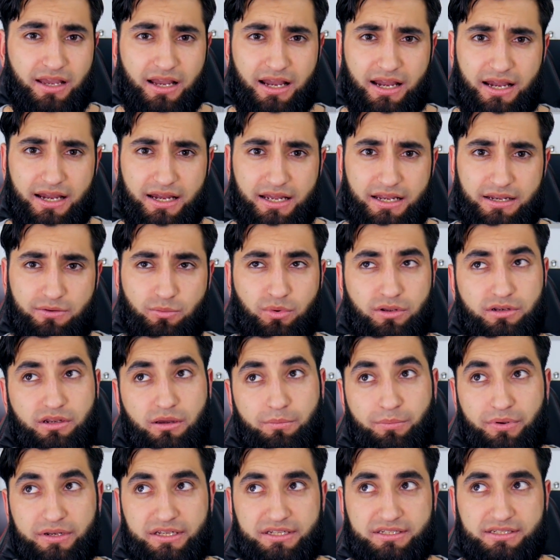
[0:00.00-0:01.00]
and well
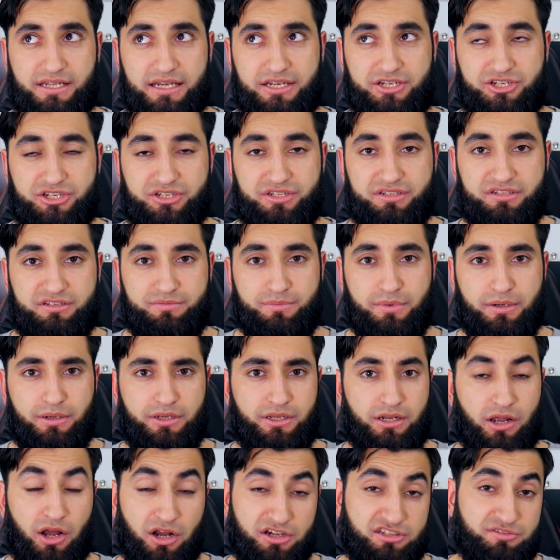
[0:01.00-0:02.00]
not police stations but
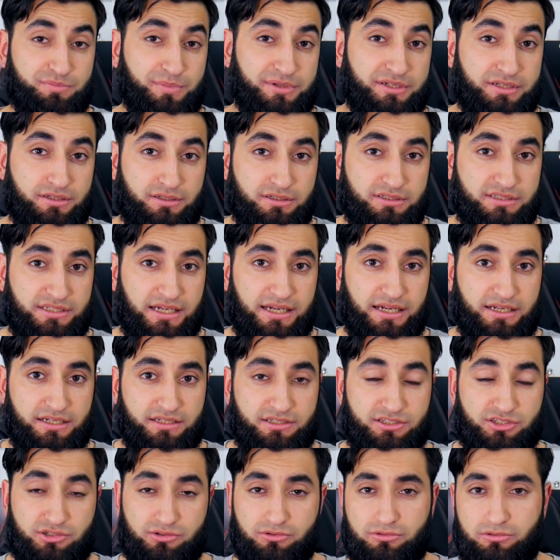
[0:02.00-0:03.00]
you know hospitals
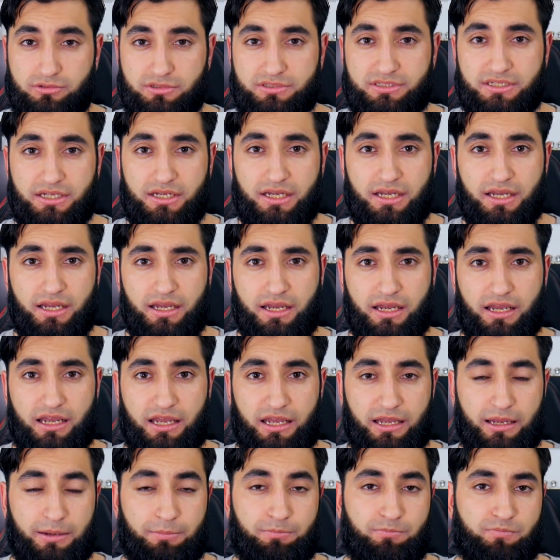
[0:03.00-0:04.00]
and schools
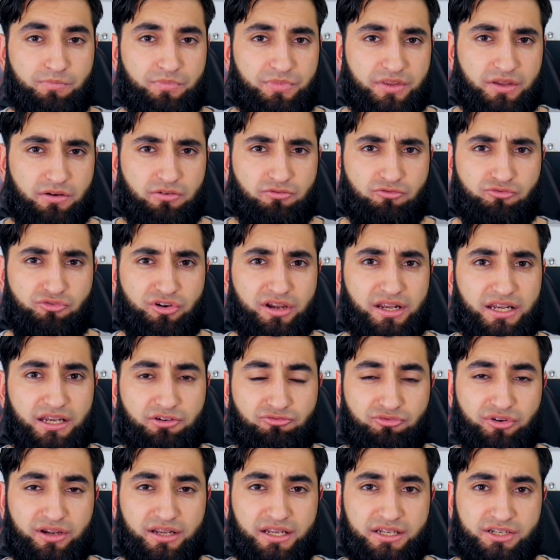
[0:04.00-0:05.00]
um, really
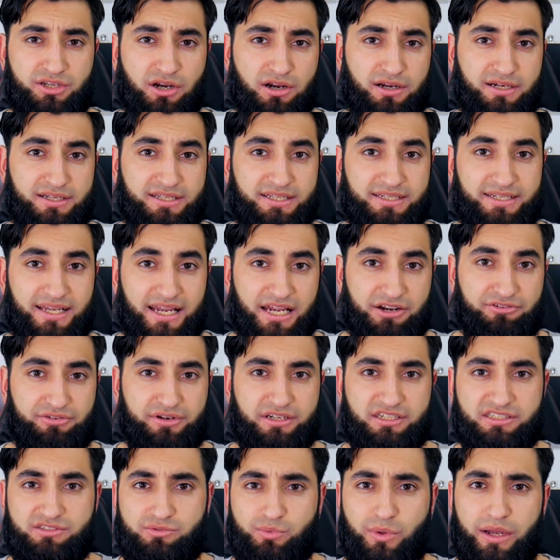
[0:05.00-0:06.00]
really targeted
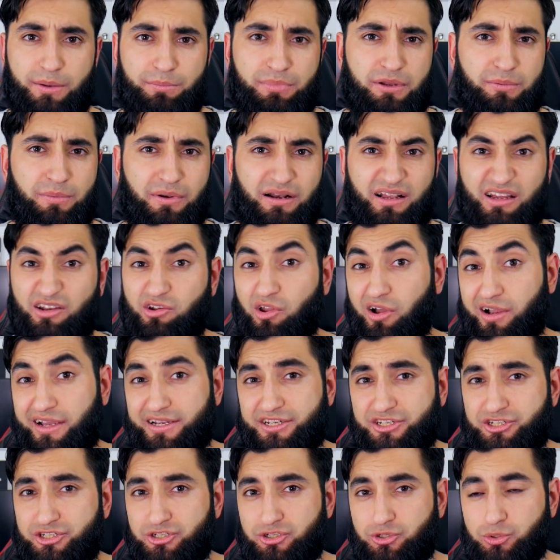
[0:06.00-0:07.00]
areas where people can log
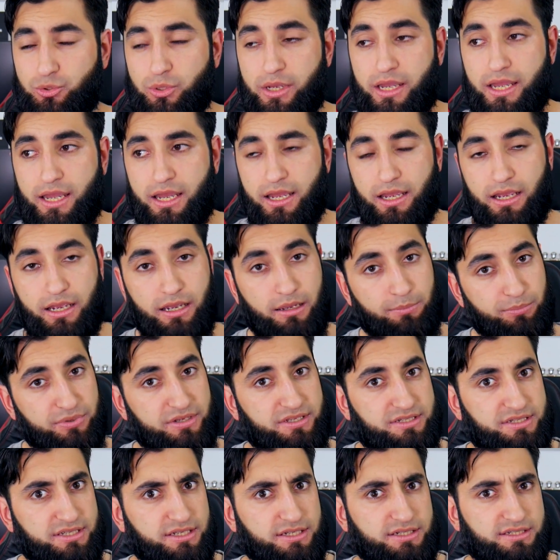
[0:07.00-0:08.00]
into uh,
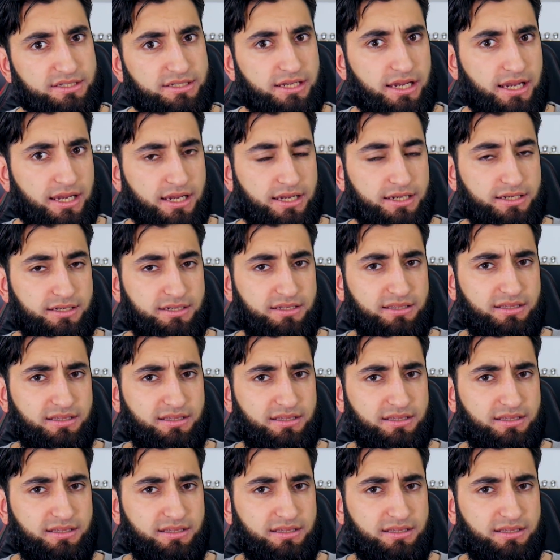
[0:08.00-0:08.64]
PCs and